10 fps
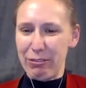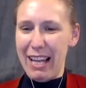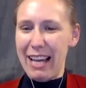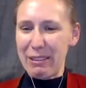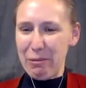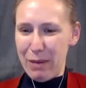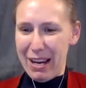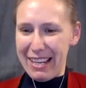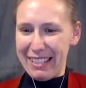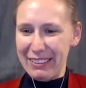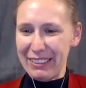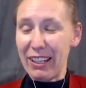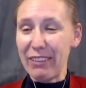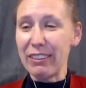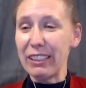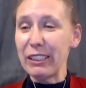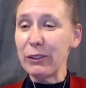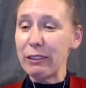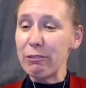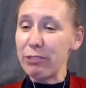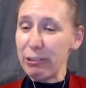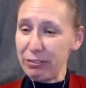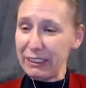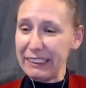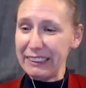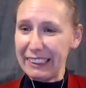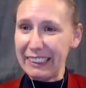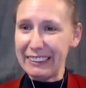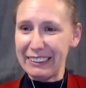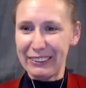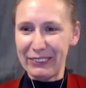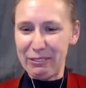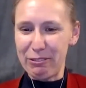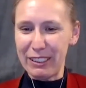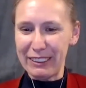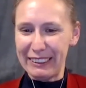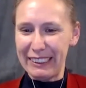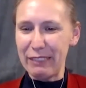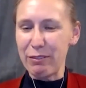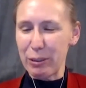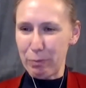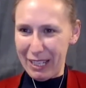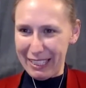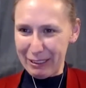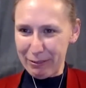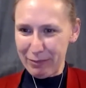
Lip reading: flying by, currently only 15 days until the first day of spring.